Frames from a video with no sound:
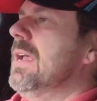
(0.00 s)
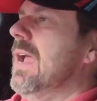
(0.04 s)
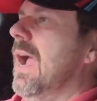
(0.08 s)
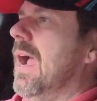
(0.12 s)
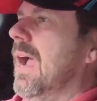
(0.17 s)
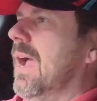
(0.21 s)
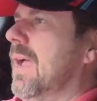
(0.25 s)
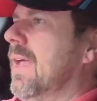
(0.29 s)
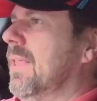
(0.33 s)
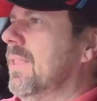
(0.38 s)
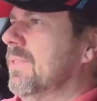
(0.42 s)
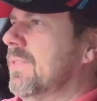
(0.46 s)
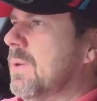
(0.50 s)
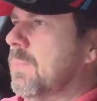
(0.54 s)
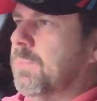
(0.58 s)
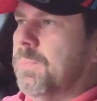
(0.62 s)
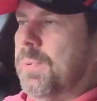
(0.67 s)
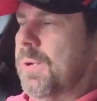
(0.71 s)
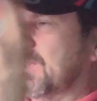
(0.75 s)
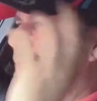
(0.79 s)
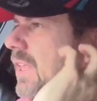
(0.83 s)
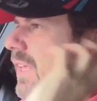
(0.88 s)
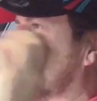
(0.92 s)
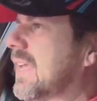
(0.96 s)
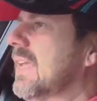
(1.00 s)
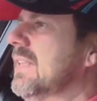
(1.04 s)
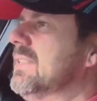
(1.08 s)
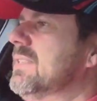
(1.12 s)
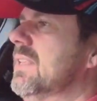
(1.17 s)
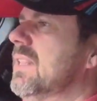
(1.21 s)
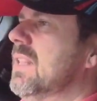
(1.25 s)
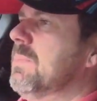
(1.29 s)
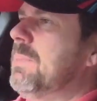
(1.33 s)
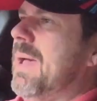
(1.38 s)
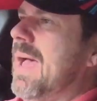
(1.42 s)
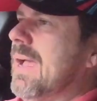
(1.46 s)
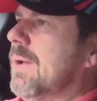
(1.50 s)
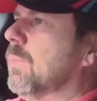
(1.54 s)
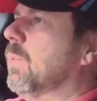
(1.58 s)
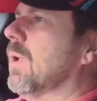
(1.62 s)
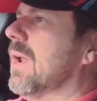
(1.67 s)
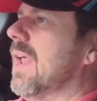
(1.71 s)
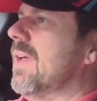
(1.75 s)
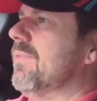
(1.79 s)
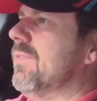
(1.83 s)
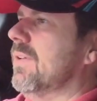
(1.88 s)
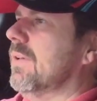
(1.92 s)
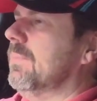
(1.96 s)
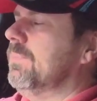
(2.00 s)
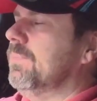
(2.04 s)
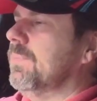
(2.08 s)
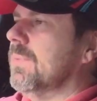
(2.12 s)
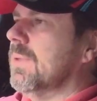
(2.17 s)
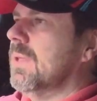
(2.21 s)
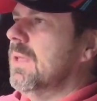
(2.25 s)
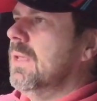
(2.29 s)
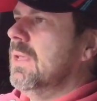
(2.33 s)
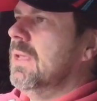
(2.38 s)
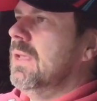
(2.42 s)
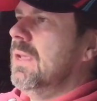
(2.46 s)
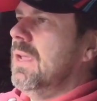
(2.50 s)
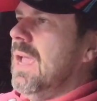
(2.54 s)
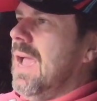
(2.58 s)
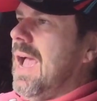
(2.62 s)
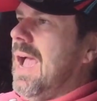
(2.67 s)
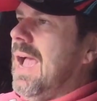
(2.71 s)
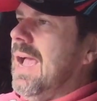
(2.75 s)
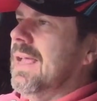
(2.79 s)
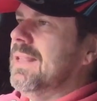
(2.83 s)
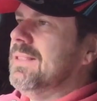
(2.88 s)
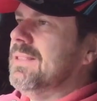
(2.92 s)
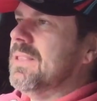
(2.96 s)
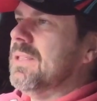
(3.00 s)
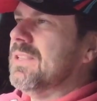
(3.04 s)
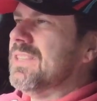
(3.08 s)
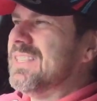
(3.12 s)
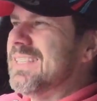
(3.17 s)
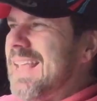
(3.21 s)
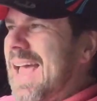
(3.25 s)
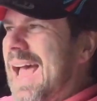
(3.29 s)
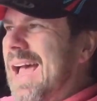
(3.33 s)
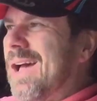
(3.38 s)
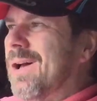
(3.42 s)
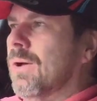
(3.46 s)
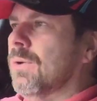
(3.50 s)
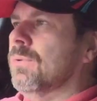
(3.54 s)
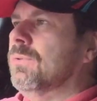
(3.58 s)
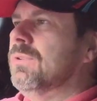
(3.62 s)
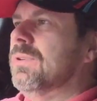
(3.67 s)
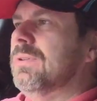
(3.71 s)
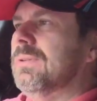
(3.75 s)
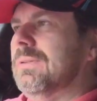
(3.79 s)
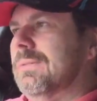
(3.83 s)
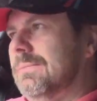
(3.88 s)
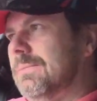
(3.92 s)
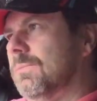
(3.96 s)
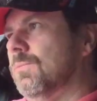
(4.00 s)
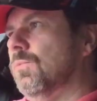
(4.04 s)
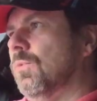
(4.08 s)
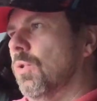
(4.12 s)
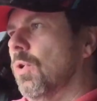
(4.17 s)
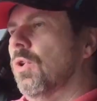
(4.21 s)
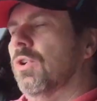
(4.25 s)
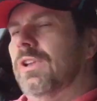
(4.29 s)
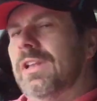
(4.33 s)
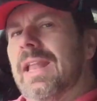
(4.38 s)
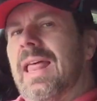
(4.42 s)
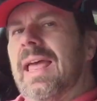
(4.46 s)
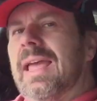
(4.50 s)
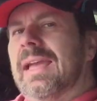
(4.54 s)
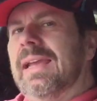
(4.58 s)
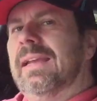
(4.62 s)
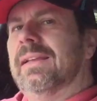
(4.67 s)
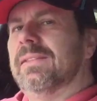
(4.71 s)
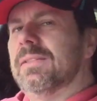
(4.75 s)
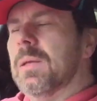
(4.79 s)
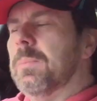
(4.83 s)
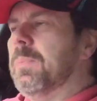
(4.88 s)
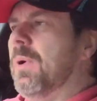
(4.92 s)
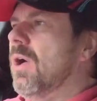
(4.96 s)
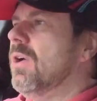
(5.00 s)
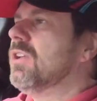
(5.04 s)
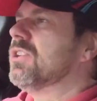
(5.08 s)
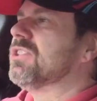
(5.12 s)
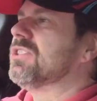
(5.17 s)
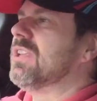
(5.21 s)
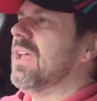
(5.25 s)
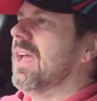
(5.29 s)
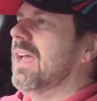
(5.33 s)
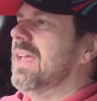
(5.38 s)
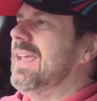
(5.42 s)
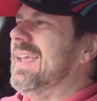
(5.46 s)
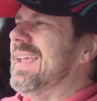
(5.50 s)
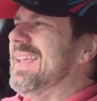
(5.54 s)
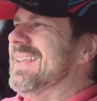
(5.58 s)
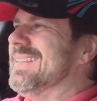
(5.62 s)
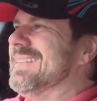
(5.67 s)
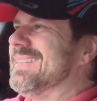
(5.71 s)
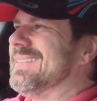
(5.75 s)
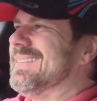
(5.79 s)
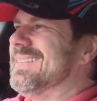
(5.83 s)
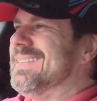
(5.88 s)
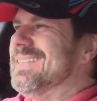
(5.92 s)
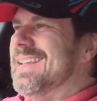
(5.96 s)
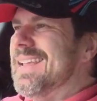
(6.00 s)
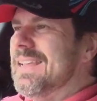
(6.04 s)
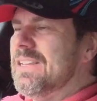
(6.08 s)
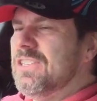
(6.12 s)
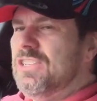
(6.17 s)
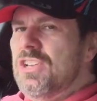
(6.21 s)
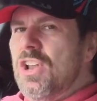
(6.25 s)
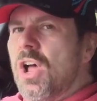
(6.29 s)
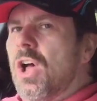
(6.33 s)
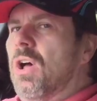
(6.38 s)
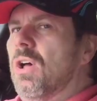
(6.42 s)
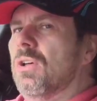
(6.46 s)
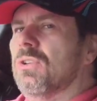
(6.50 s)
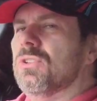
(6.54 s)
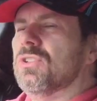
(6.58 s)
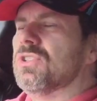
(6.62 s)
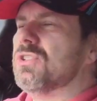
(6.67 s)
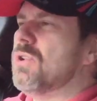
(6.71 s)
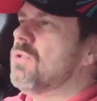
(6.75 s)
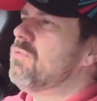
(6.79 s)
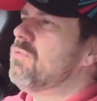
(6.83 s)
and they're putting the kids in the back, whatever. And the sound, unlike the Boxster, is not so